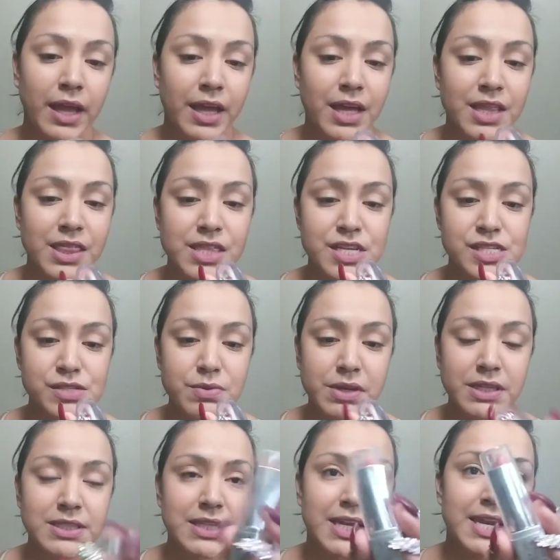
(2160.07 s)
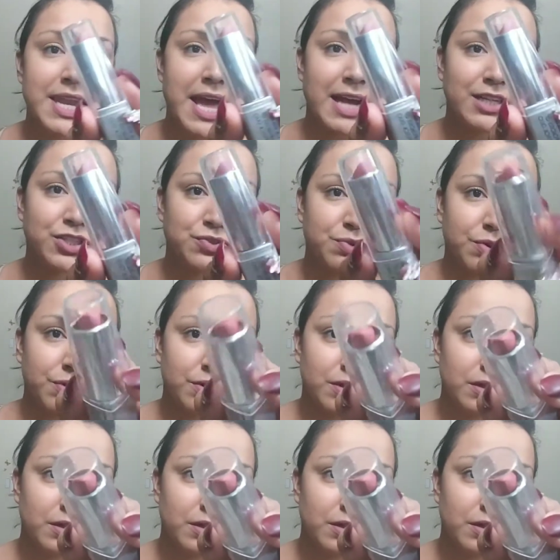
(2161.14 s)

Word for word: And this one is a natural